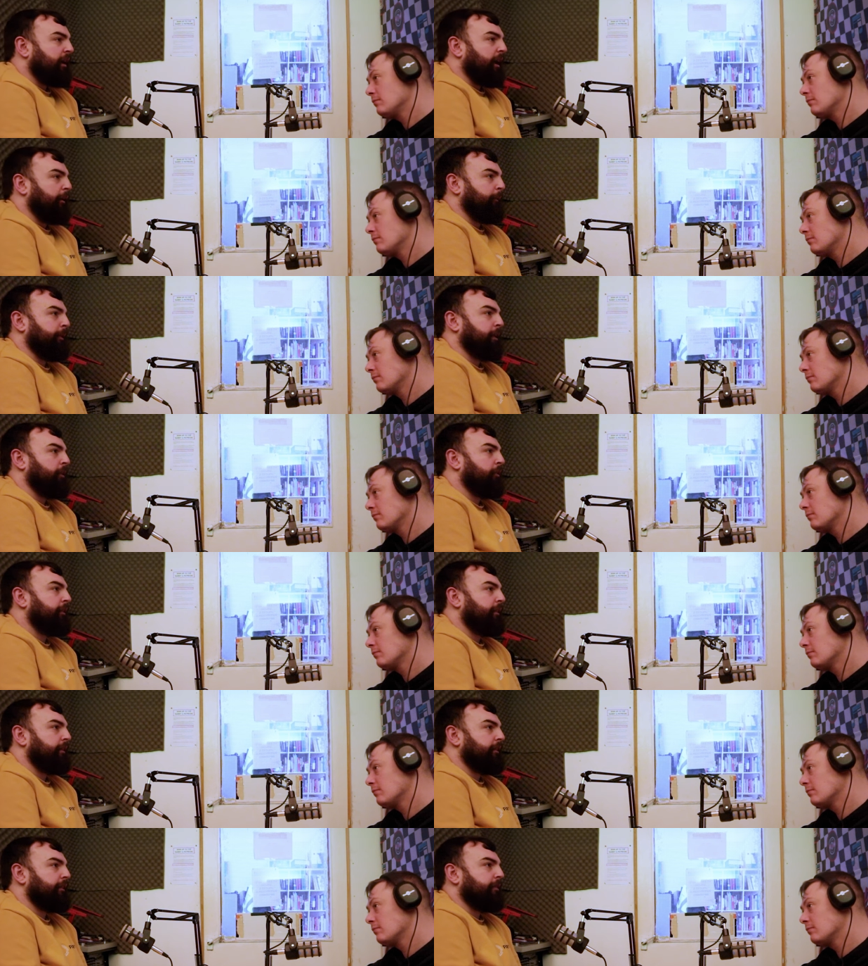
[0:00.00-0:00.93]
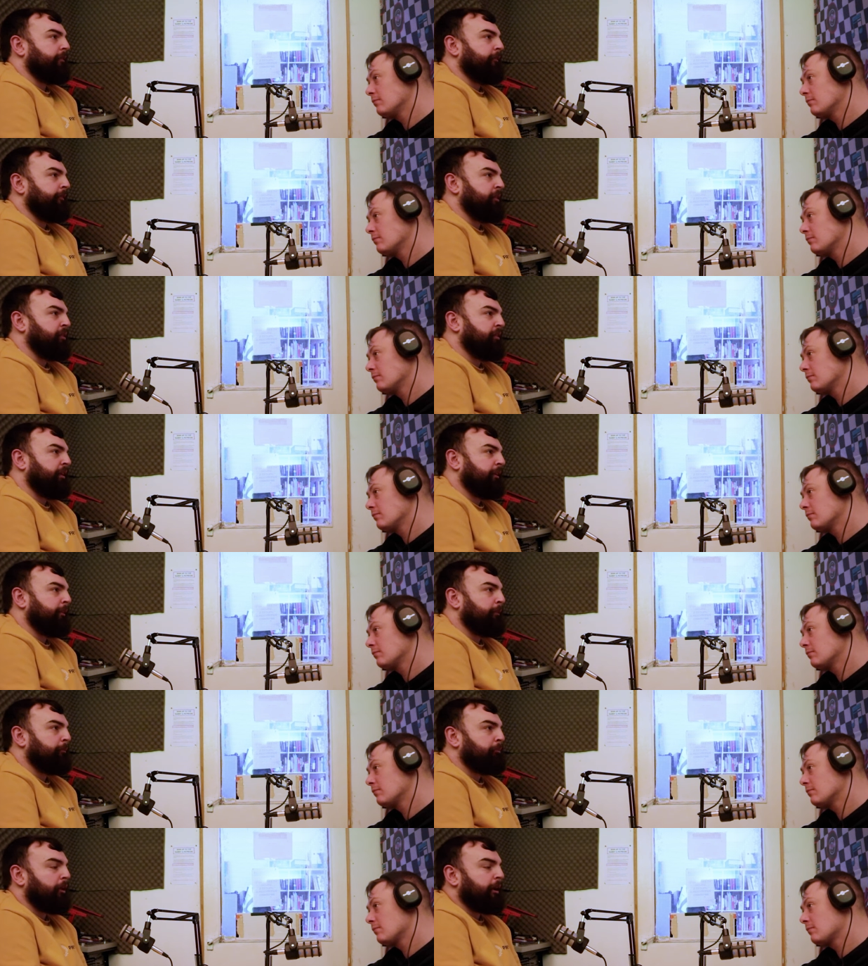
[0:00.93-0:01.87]
Speaker 1: And when I look at the Rangers team,
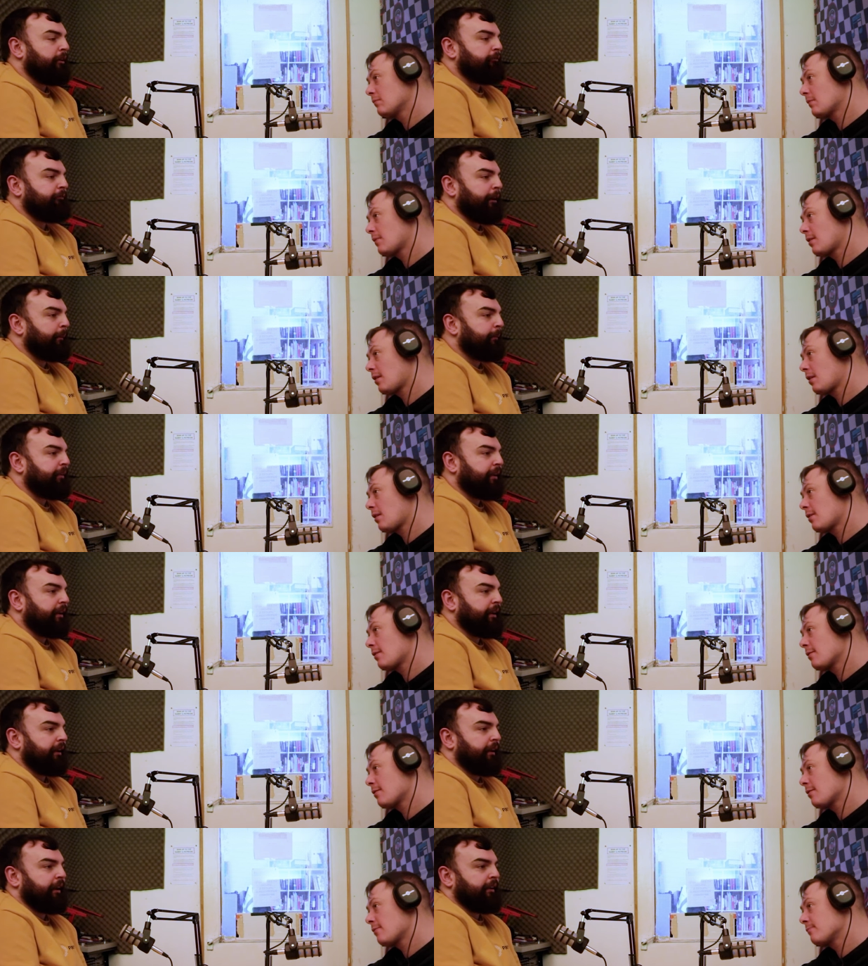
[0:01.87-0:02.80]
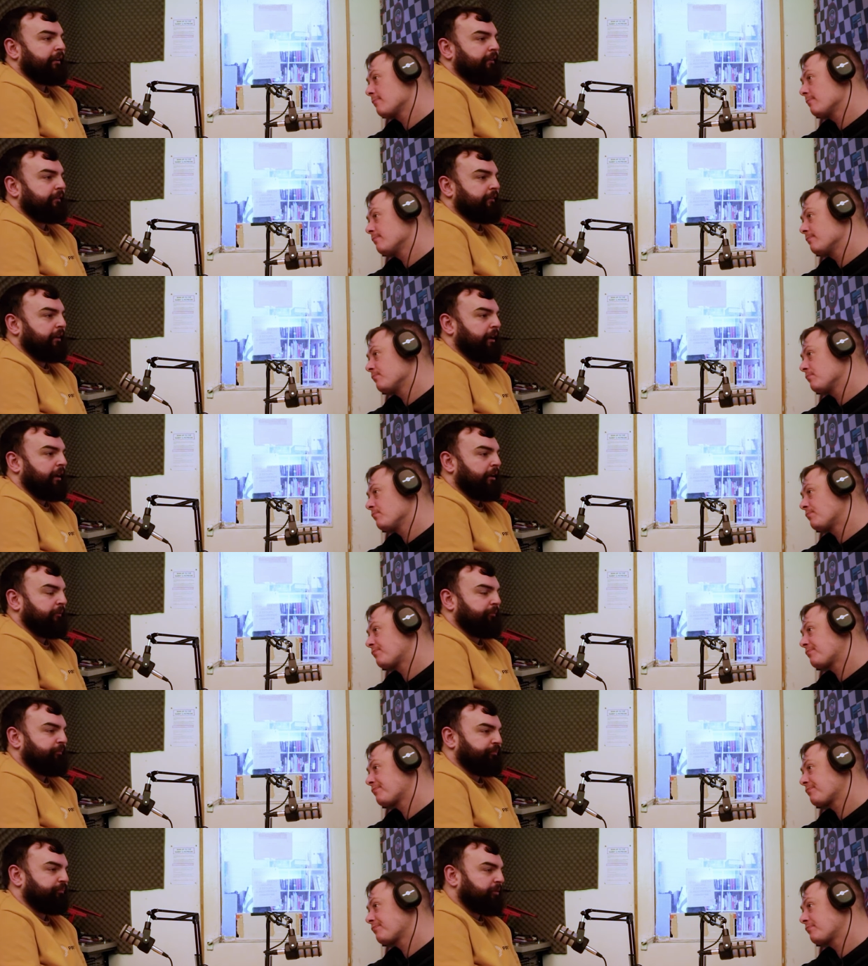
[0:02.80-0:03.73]
they brought in Ramsey and
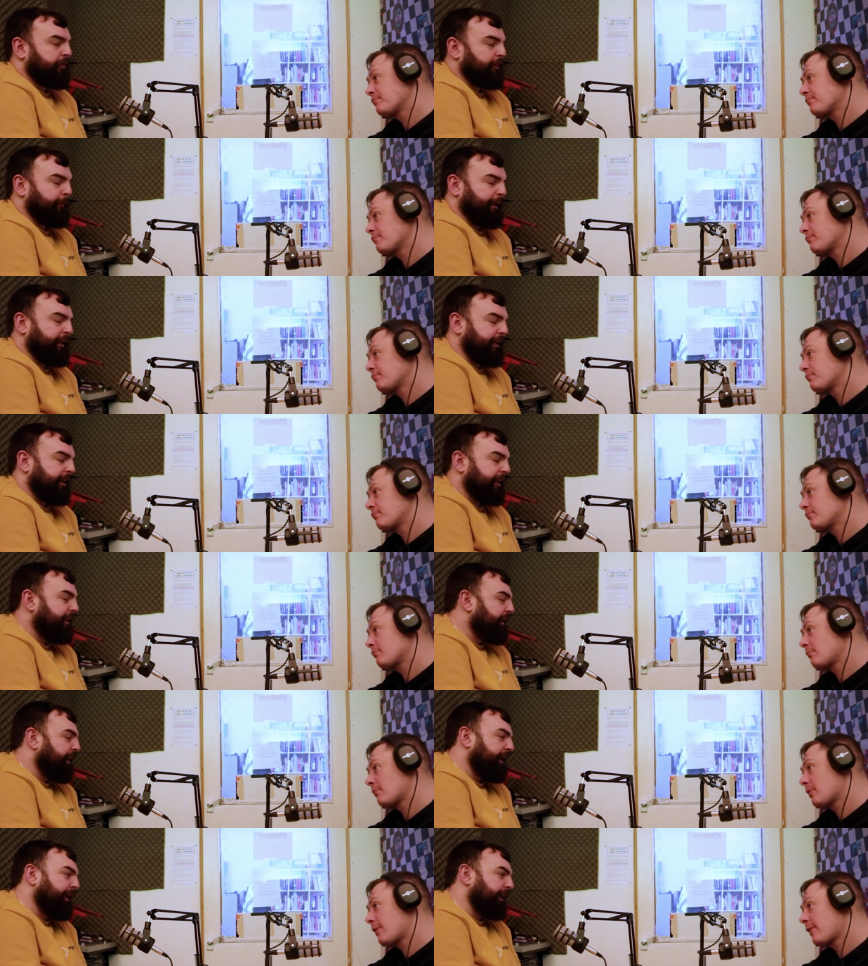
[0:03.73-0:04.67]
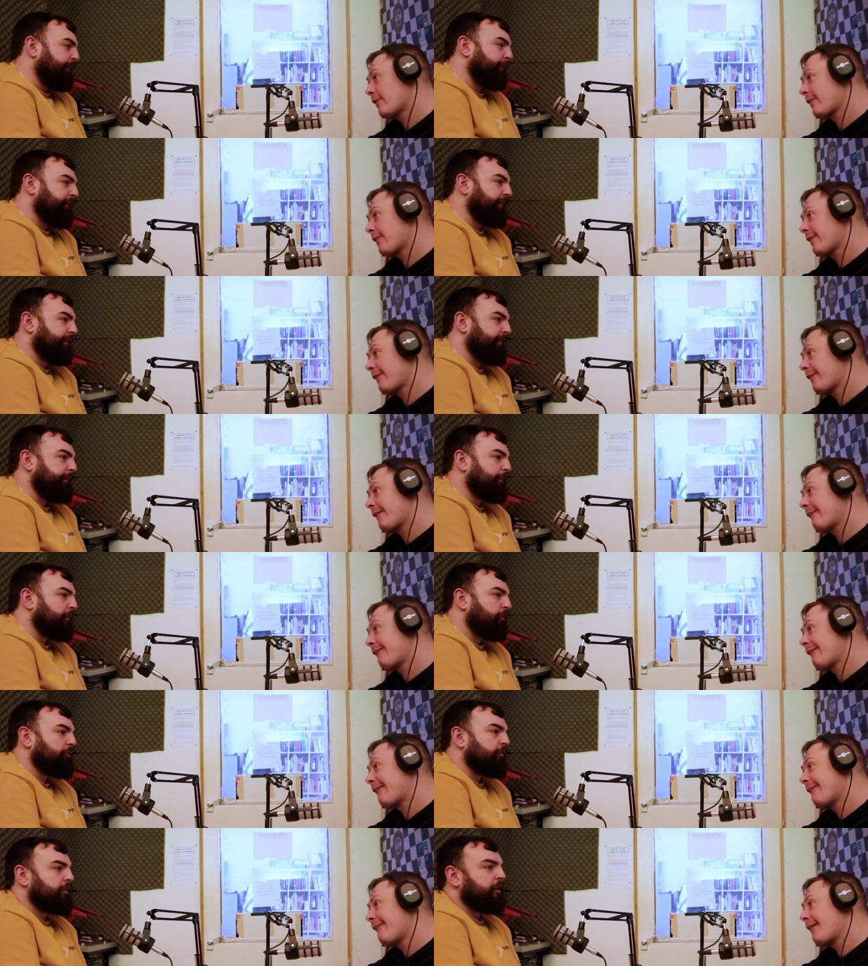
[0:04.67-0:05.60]
the Man United guy, I can't remember his name
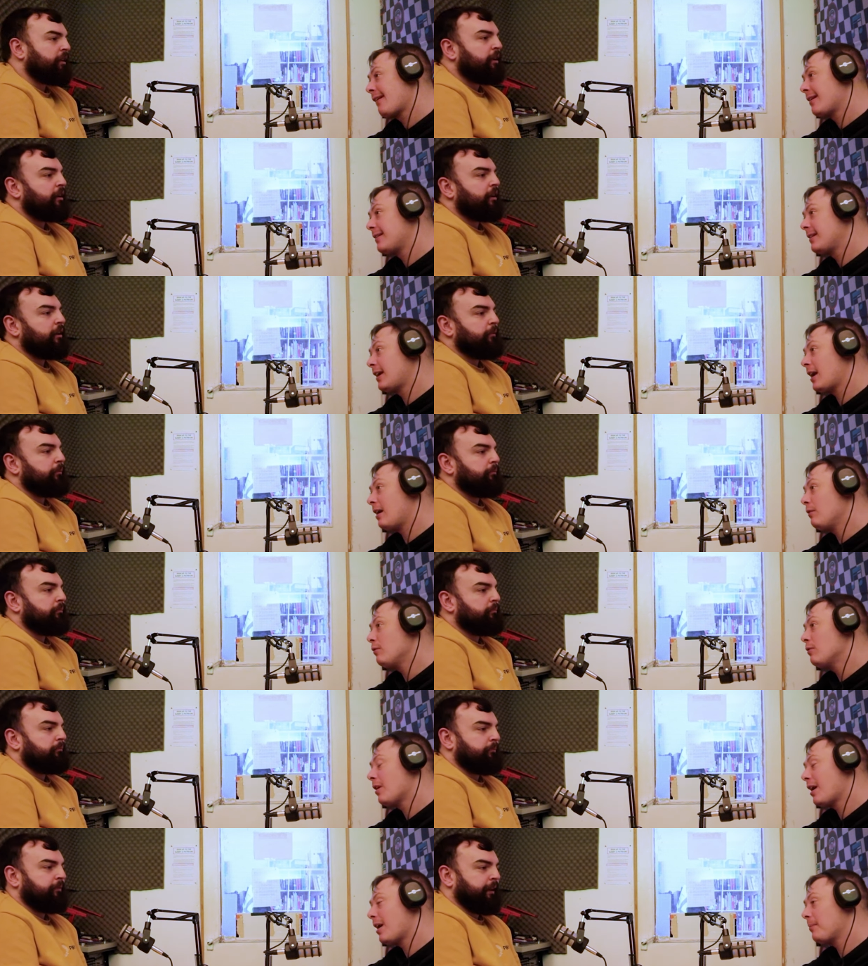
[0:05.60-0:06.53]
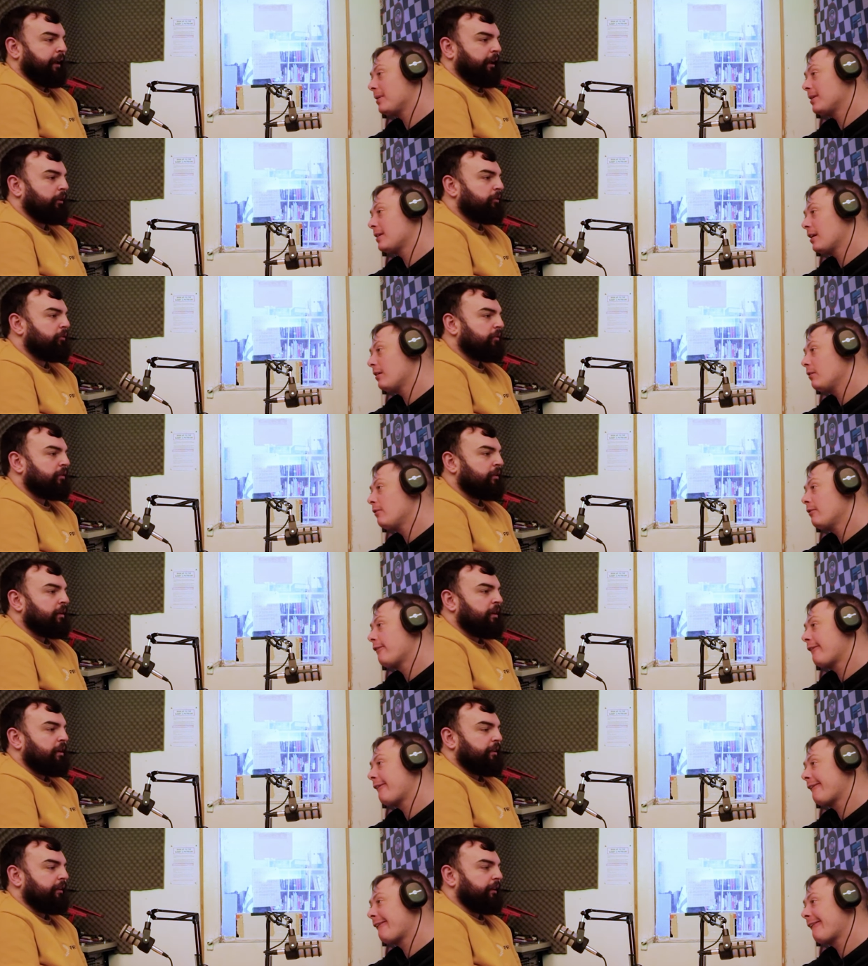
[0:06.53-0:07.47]
now.
Speaker 2: Diallo.
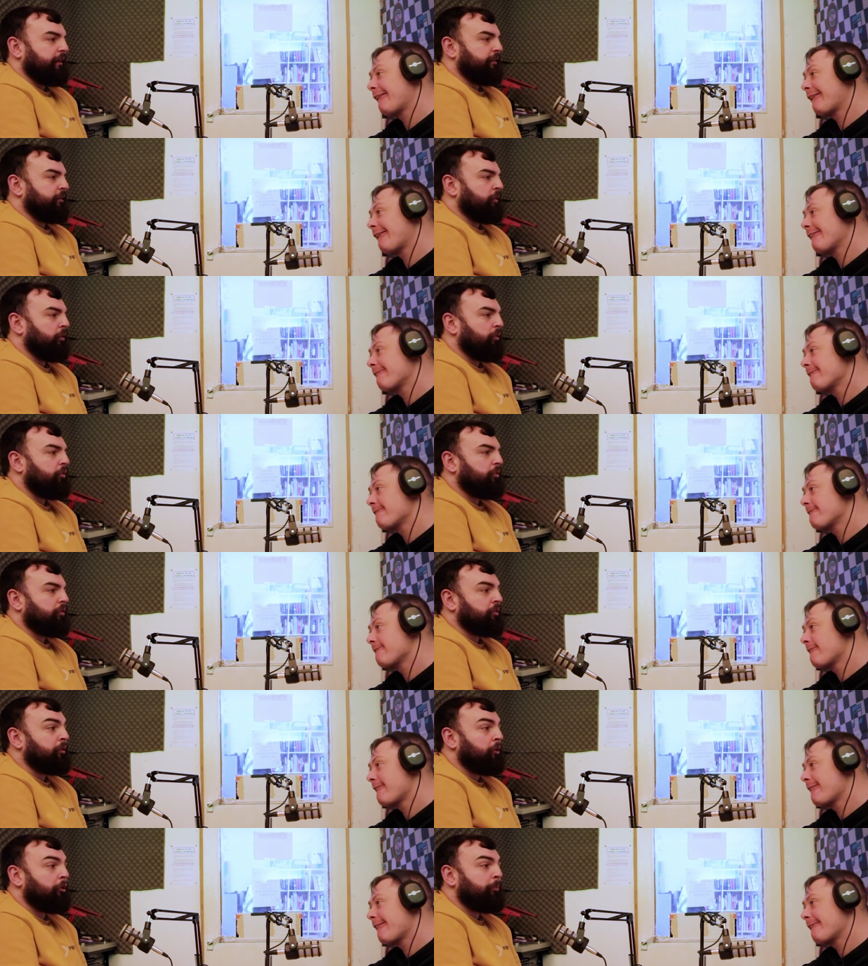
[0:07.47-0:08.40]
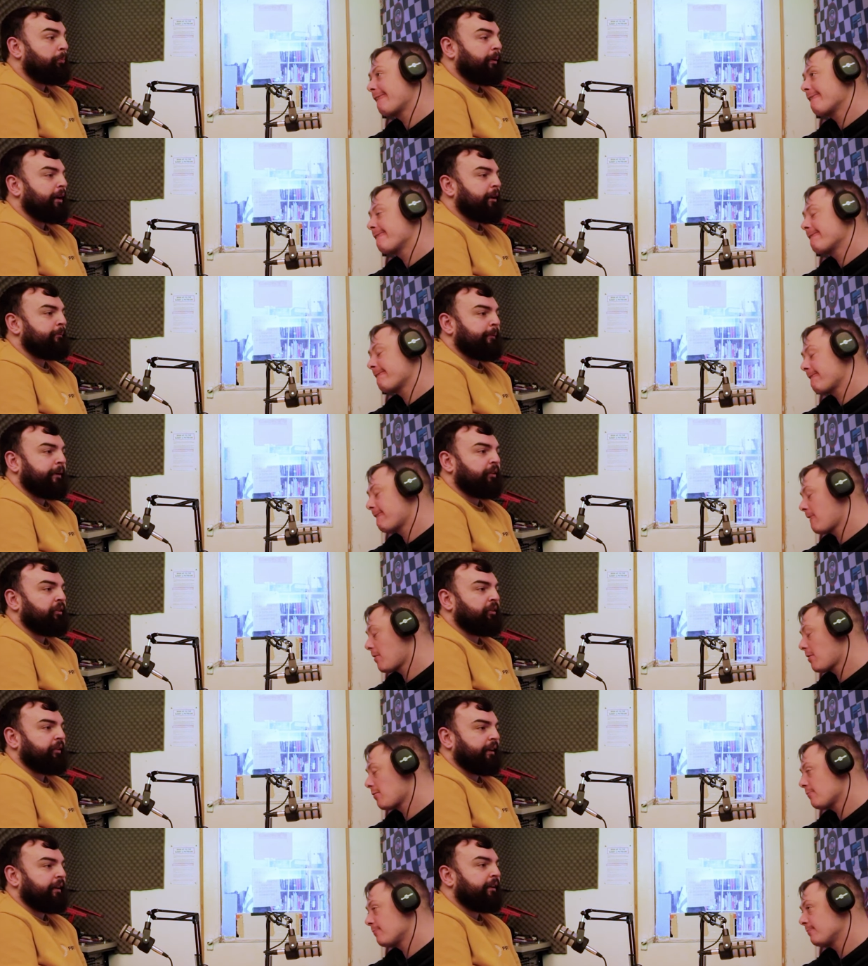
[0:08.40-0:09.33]
Speaker 1: The two pretty major
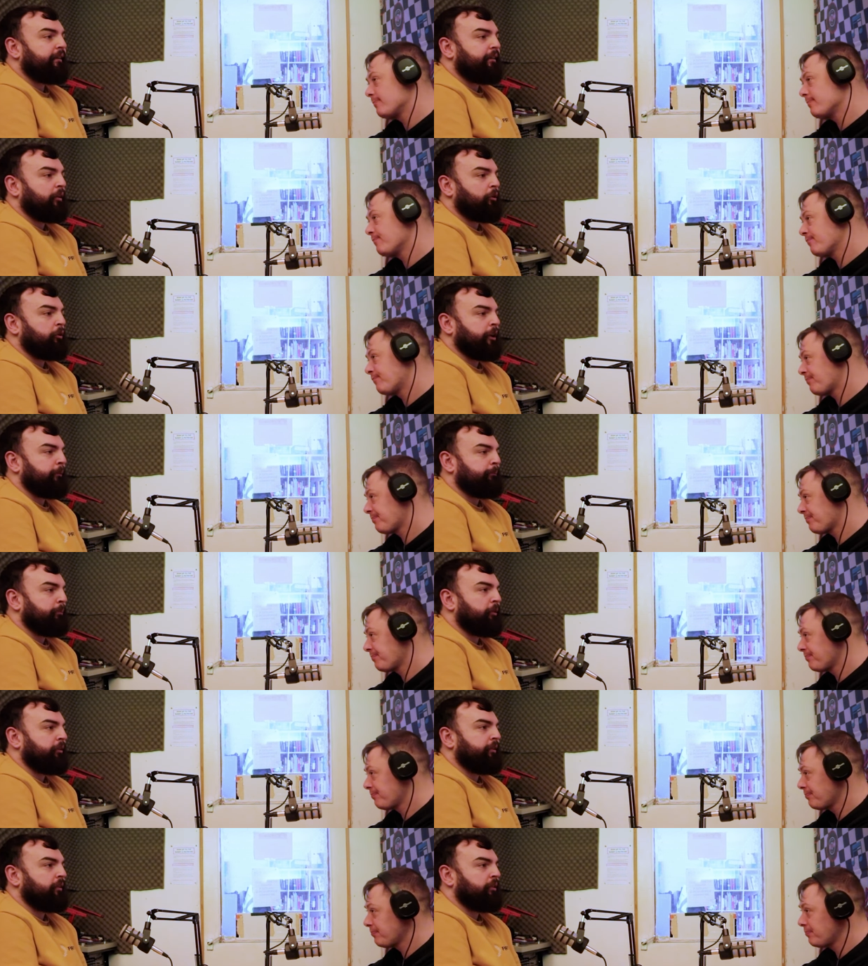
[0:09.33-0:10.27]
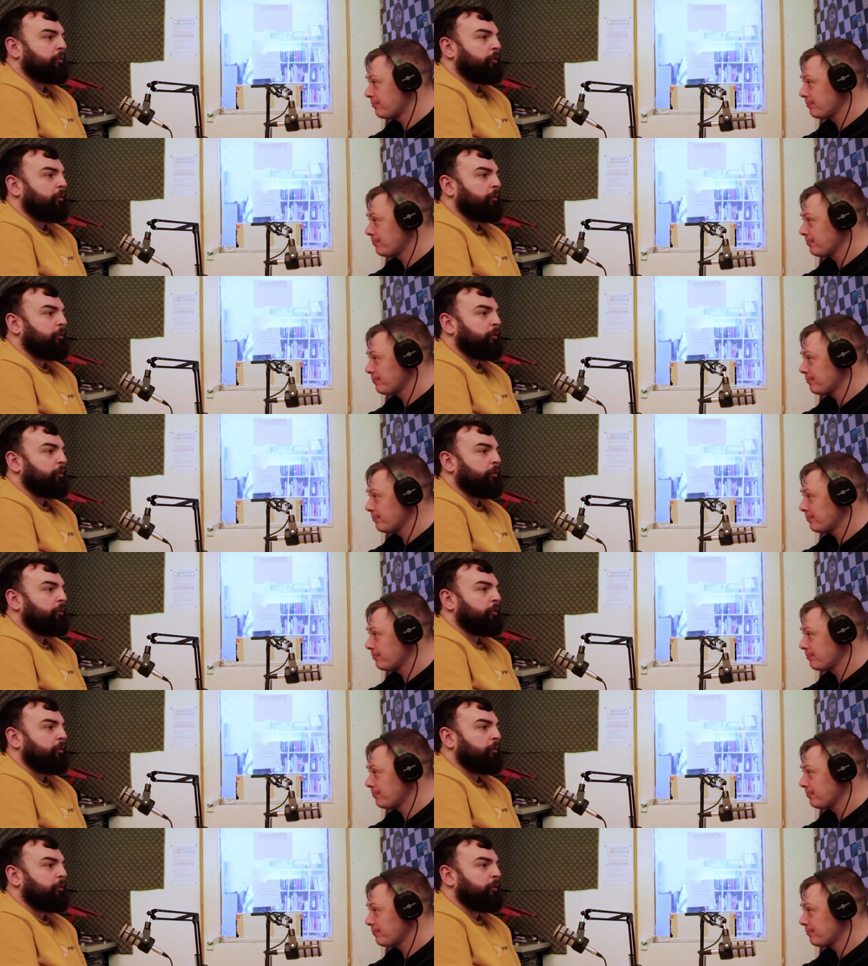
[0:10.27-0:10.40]
signings that are going to boost their